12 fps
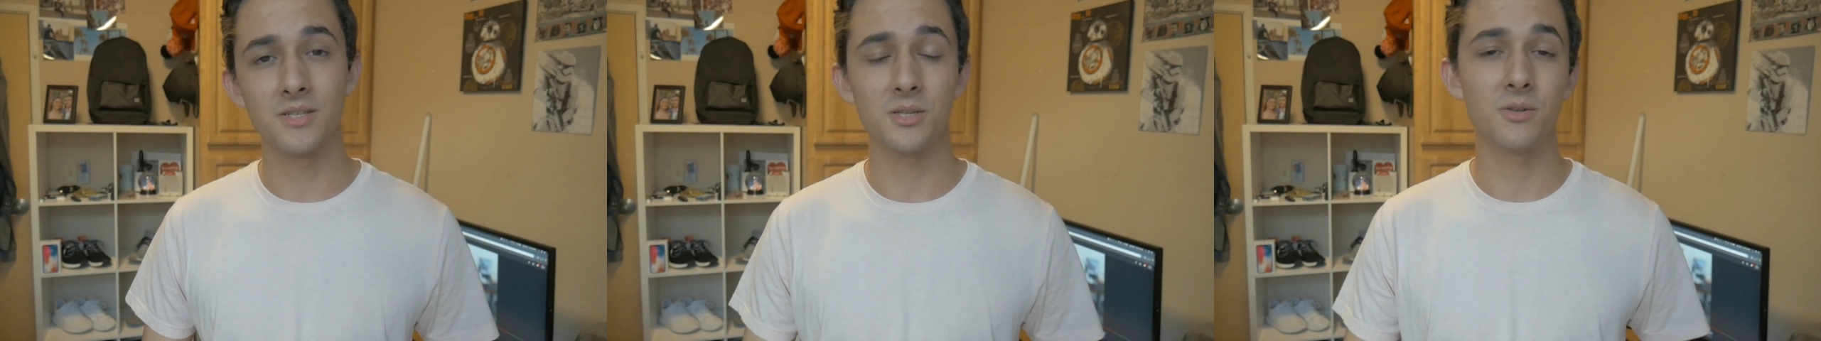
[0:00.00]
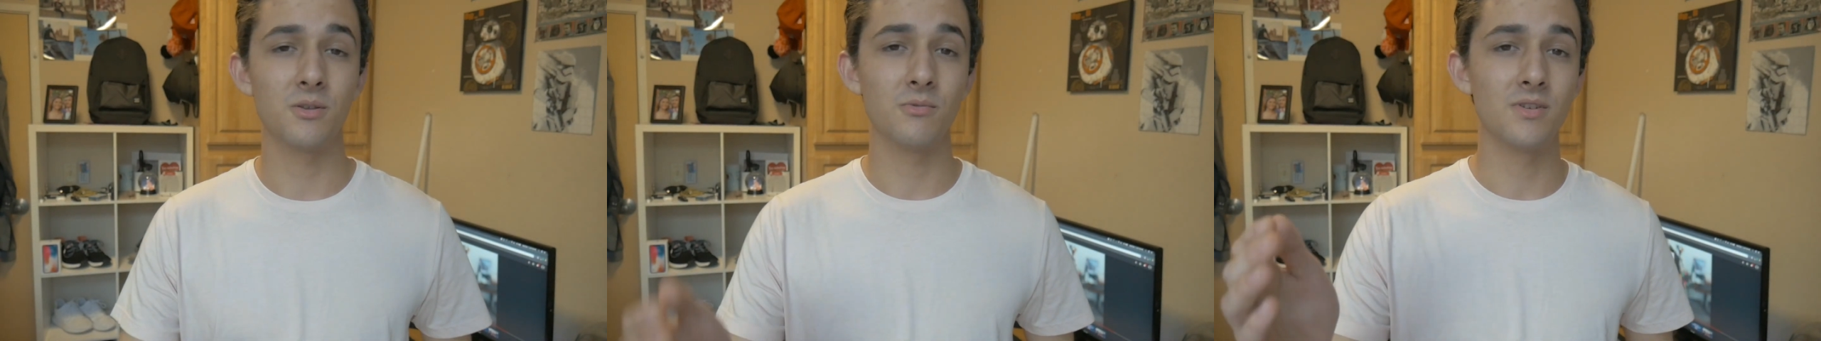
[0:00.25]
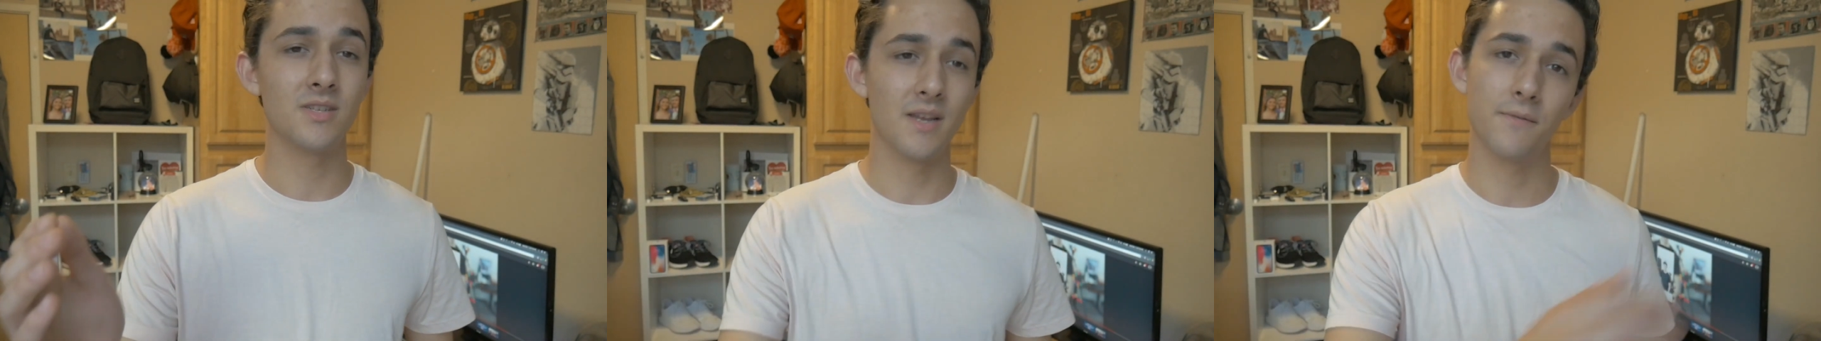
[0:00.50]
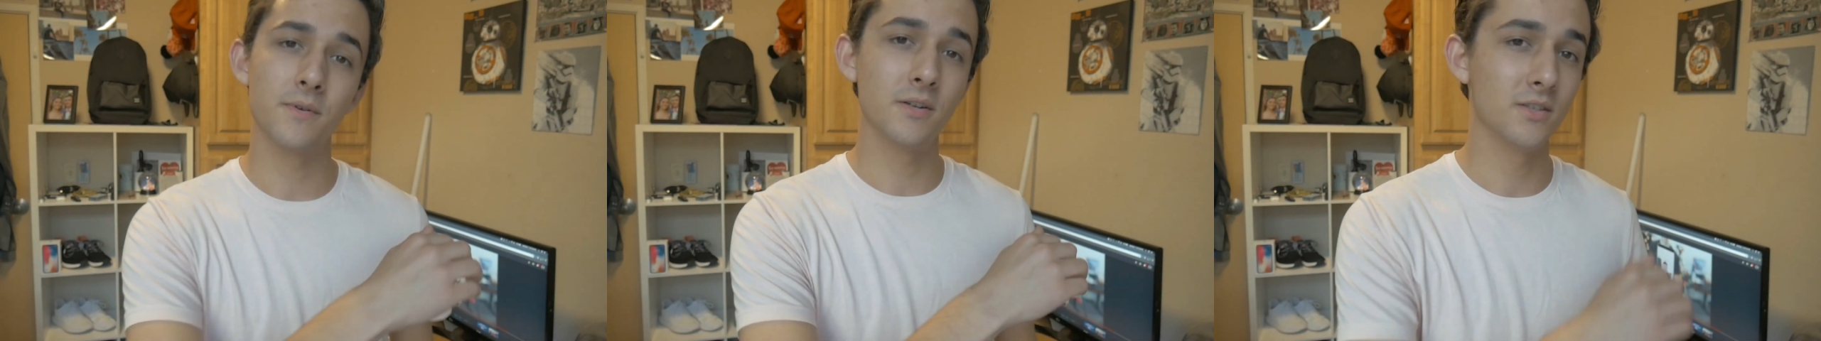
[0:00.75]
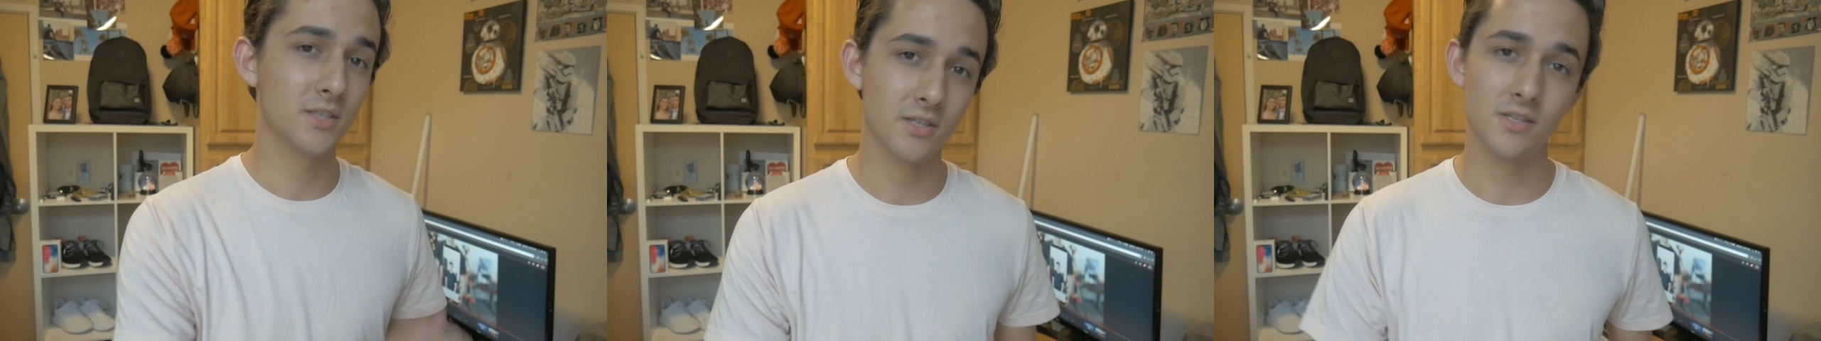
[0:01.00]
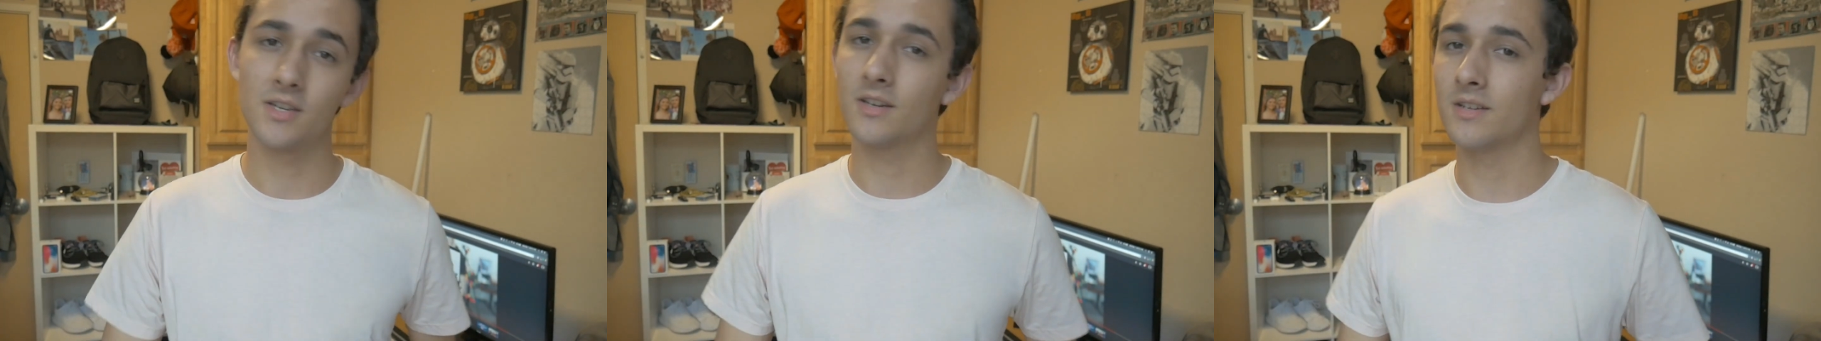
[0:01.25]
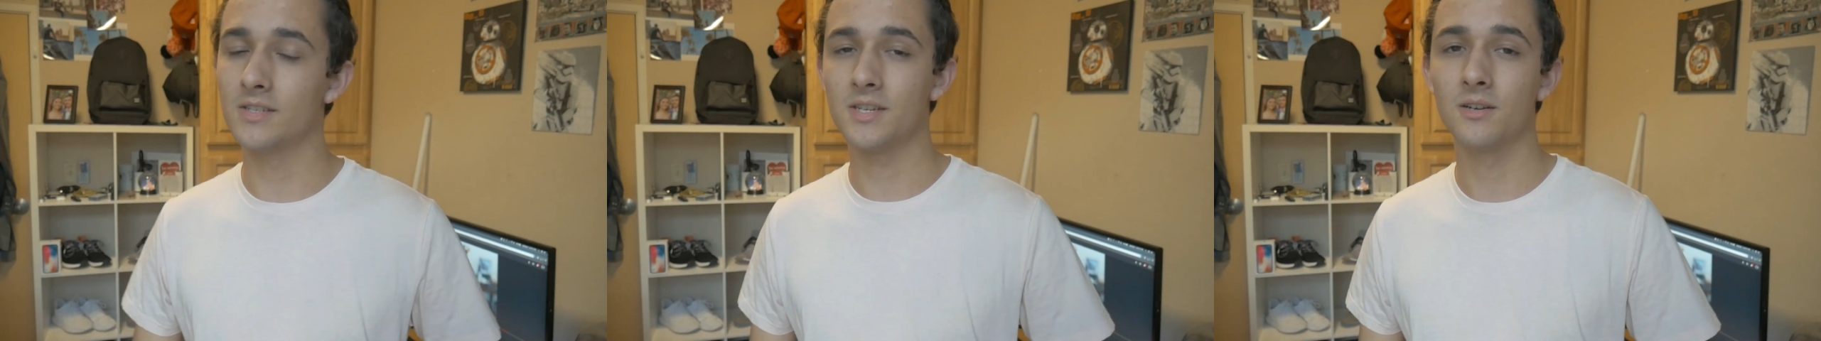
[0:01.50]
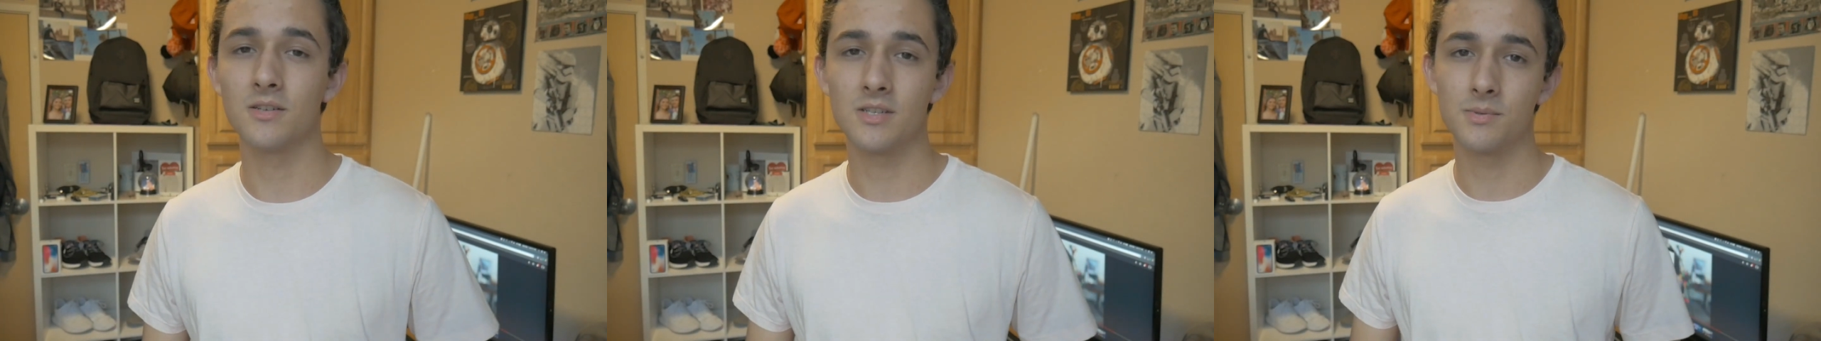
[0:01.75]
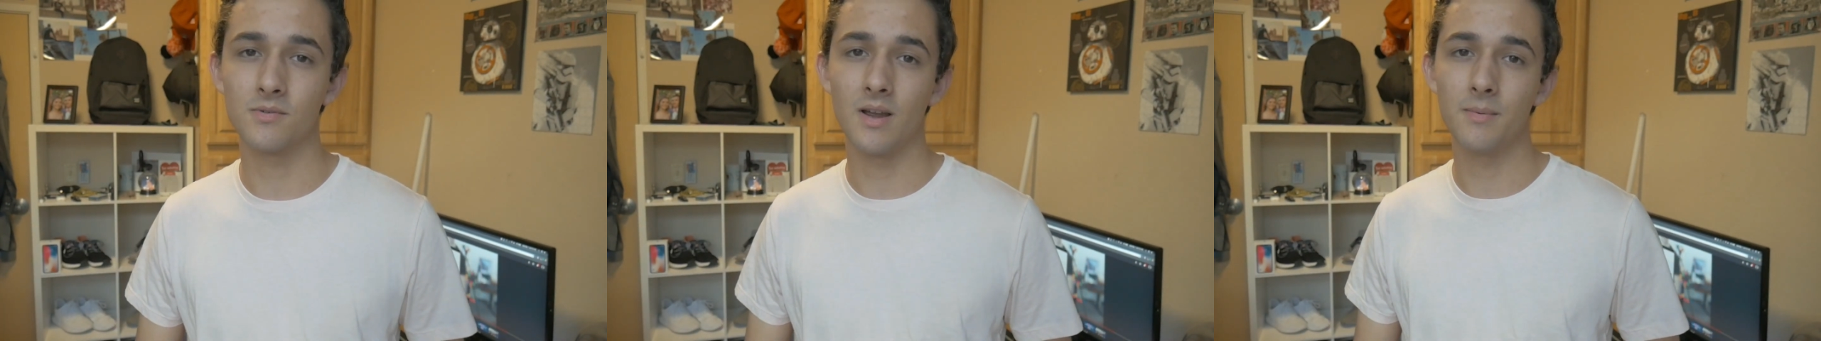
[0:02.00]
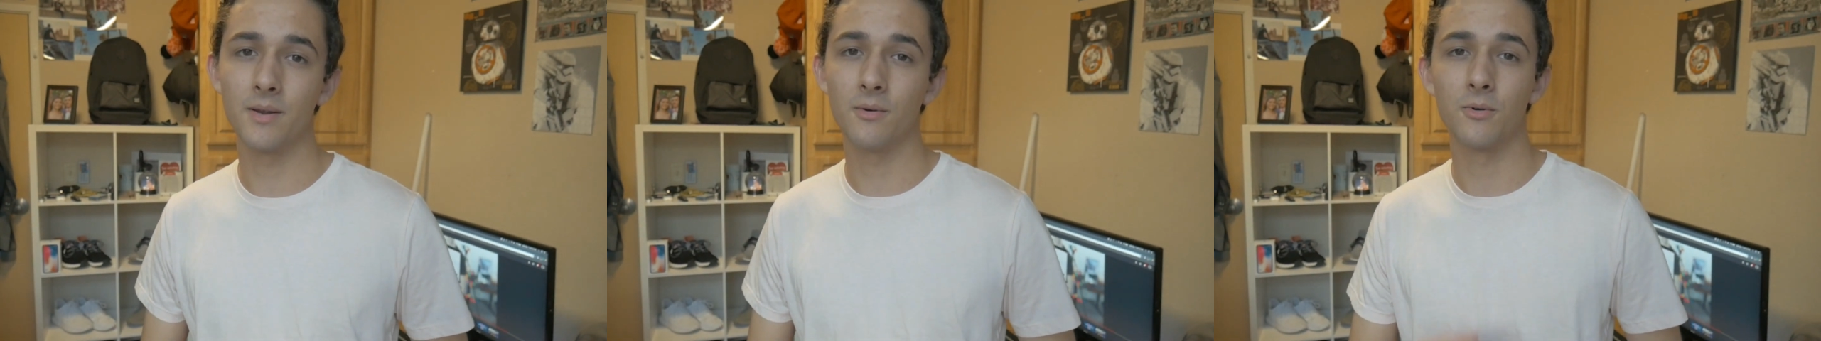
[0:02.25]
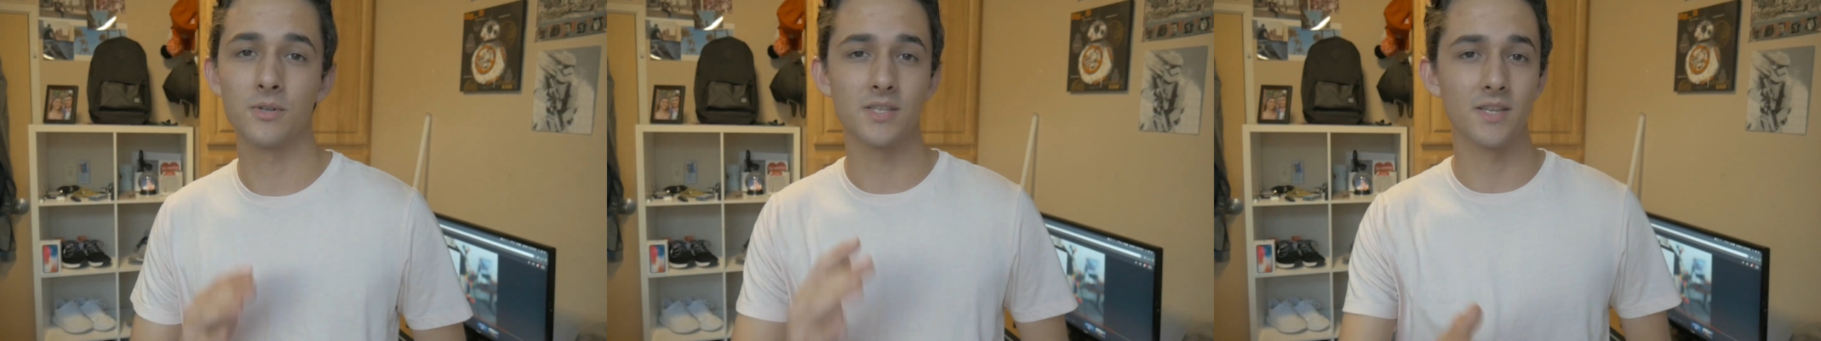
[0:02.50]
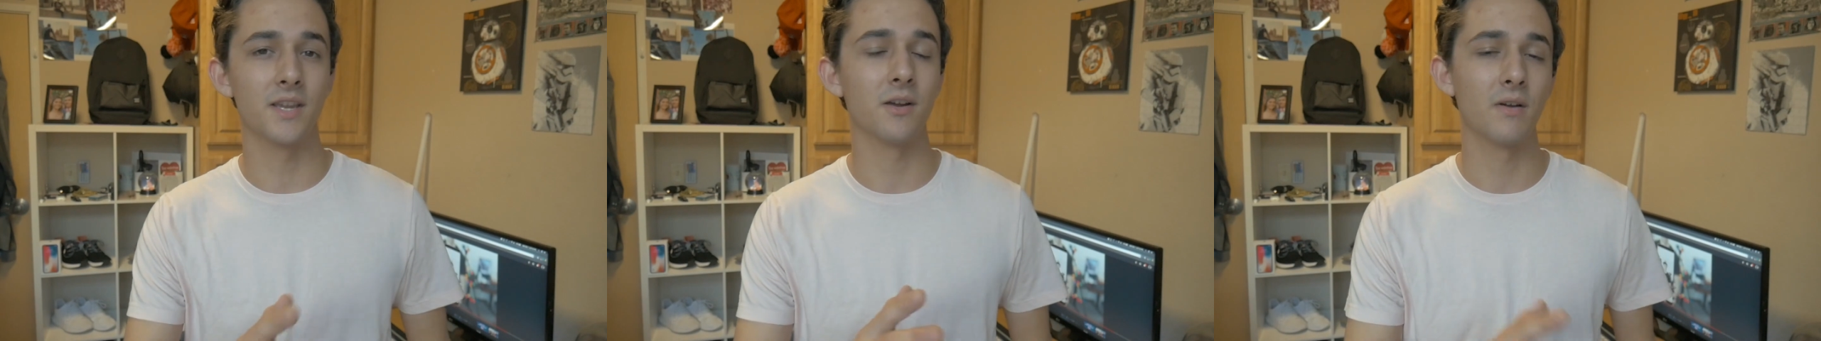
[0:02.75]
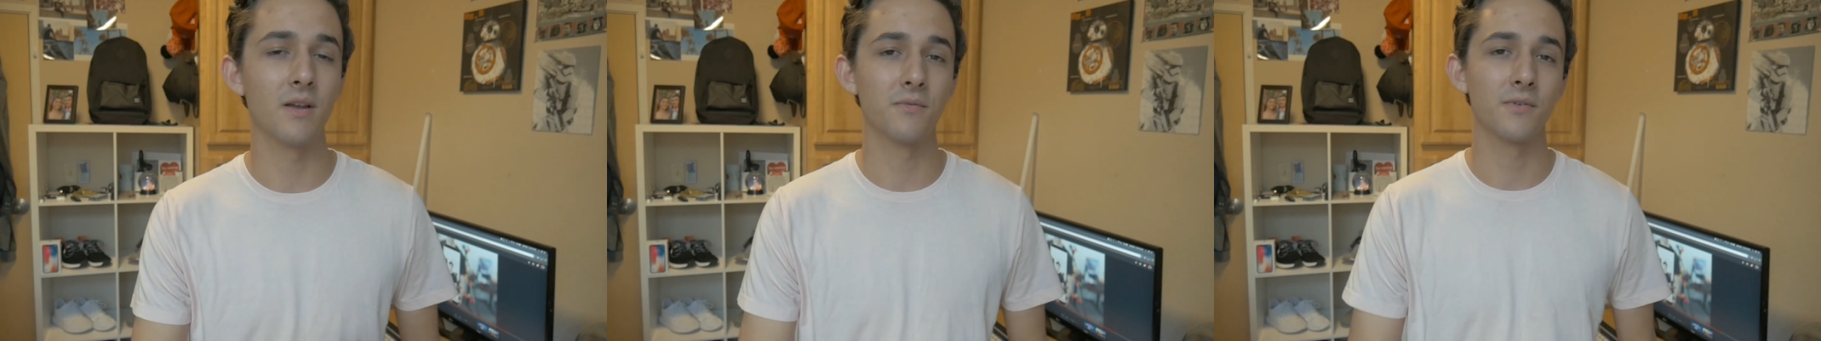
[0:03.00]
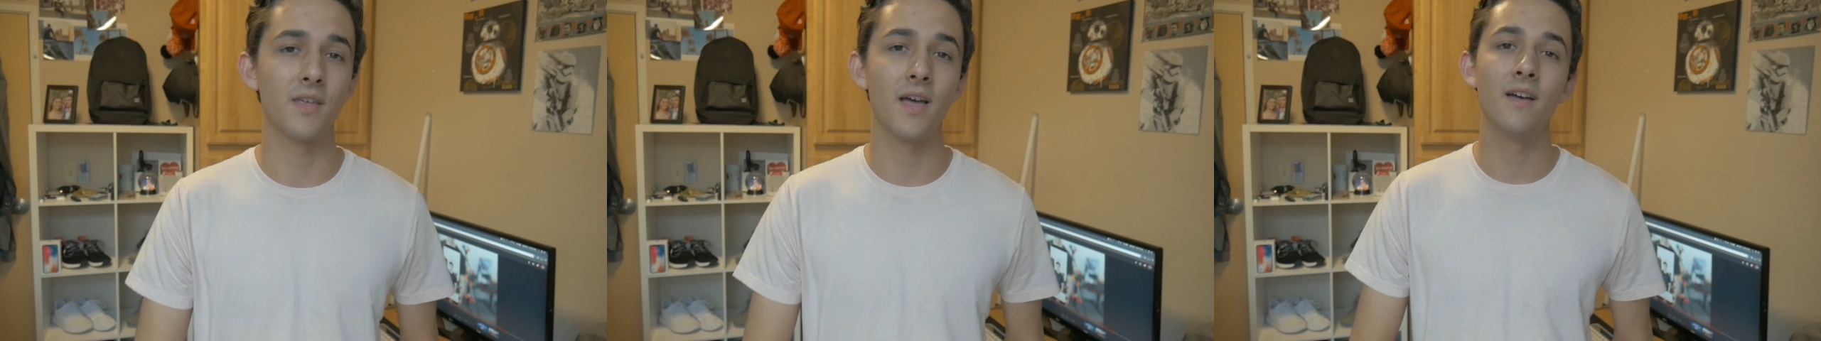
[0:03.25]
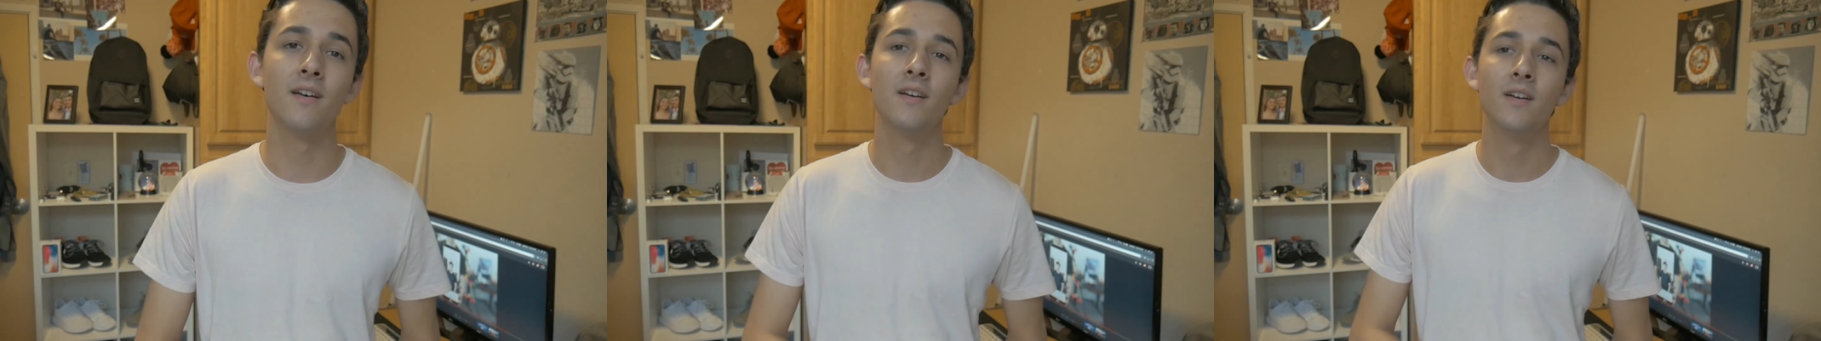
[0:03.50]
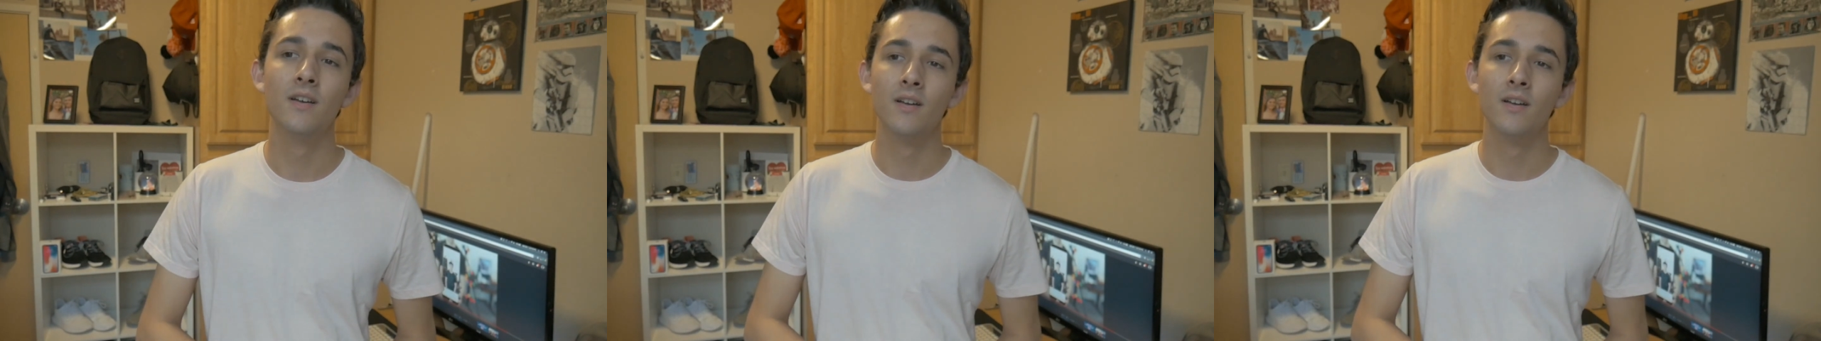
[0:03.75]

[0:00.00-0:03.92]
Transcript: so you definitely should consider subscribing or sticking around for that.